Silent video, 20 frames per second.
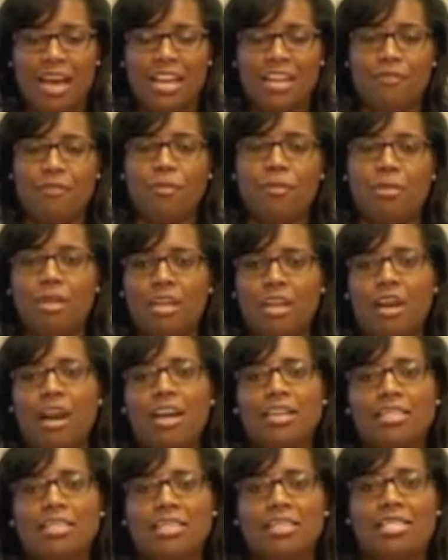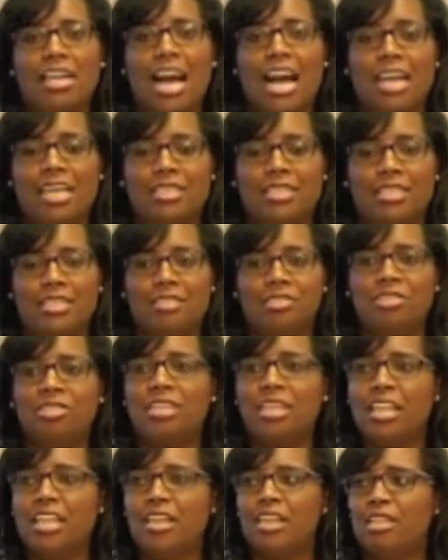And if you look at our society,
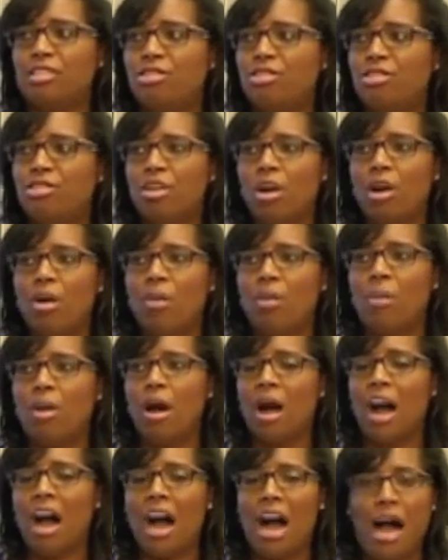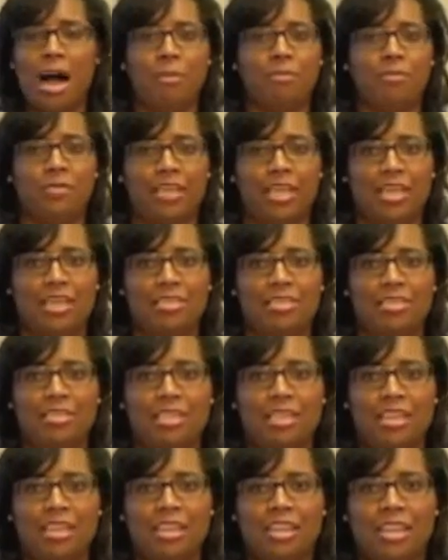sin is so
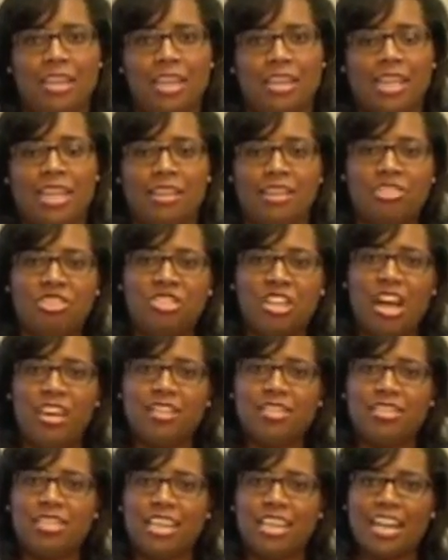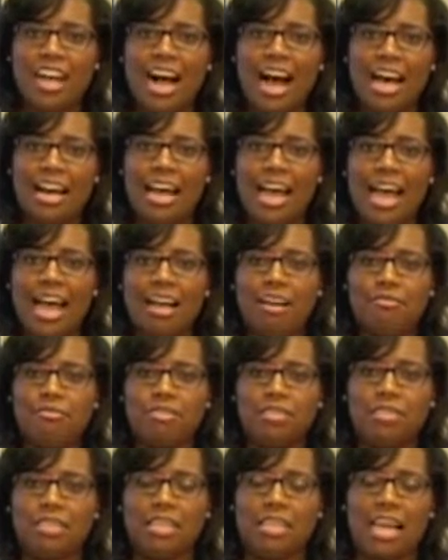obvious that the standards that God has